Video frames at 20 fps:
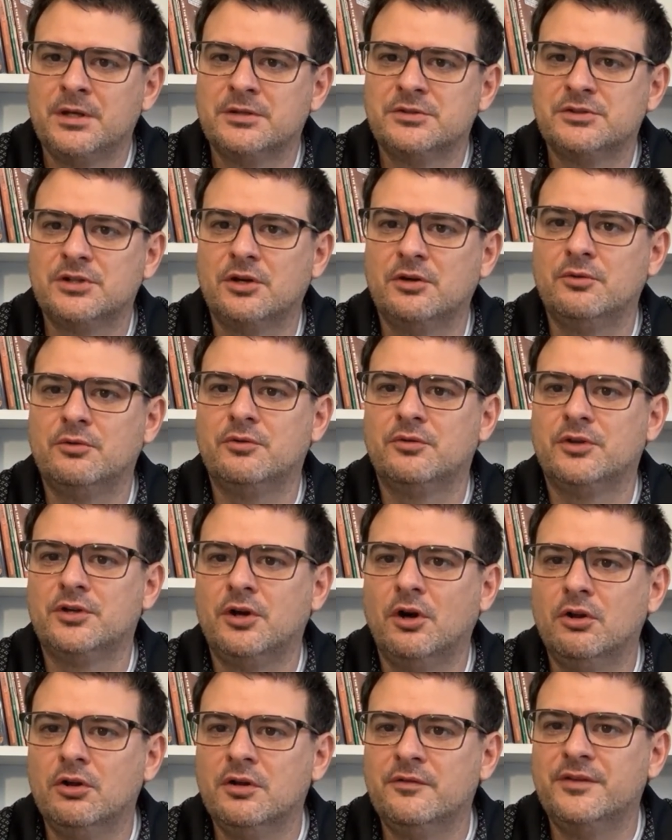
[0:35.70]
So the
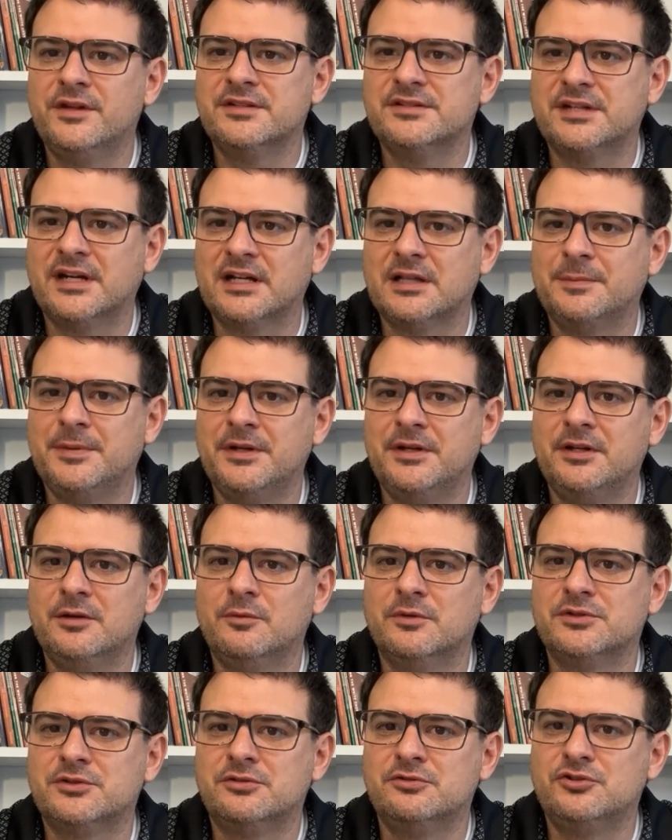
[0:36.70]
goal of the encyclopedia
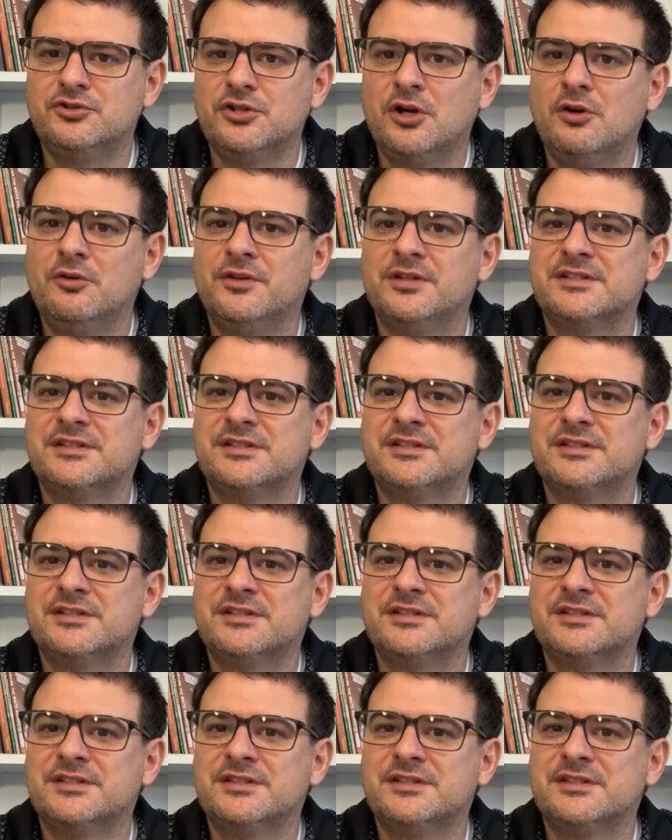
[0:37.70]
was to show